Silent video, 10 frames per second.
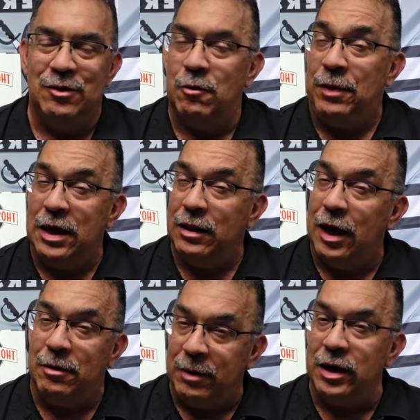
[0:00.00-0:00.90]
We're paying a
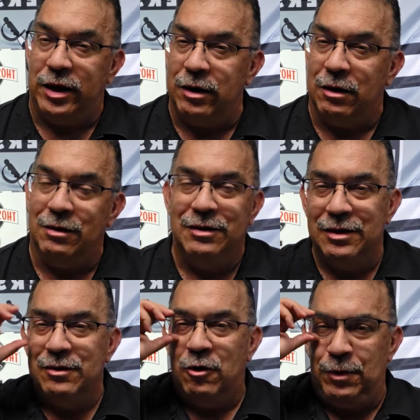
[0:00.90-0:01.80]
lot of money here.
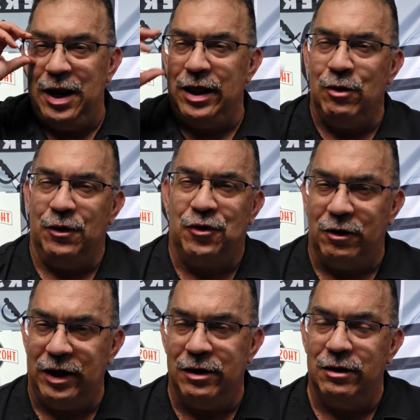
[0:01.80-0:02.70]
We're paying like what,
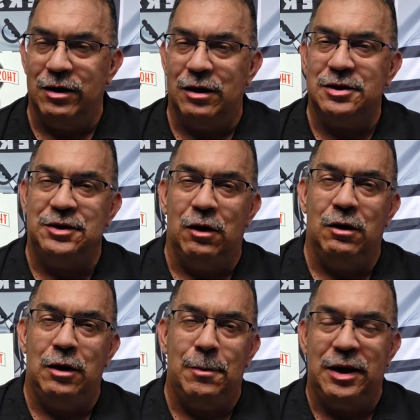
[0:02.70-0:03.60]
$1,300
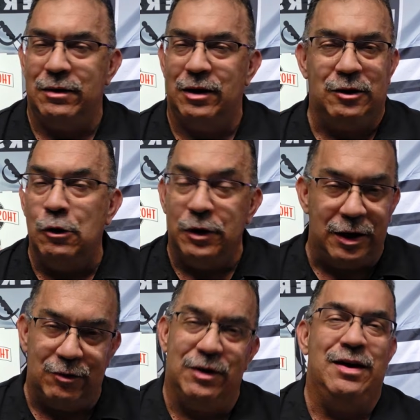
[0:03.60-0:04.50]
total? I mean,
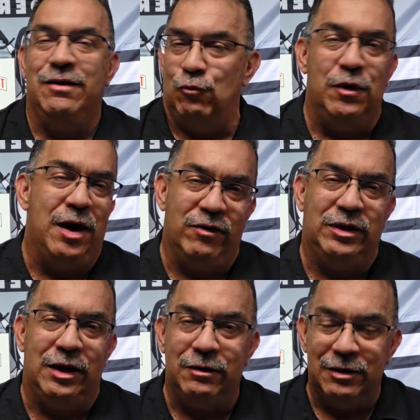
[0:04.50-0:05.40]
included with
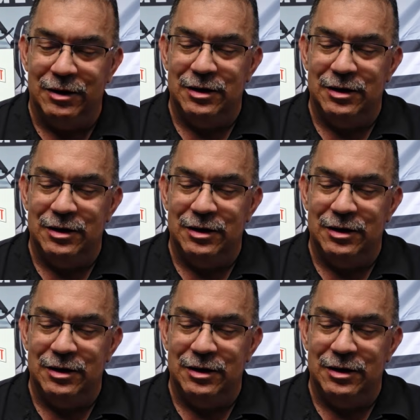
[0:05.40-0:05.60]
everything.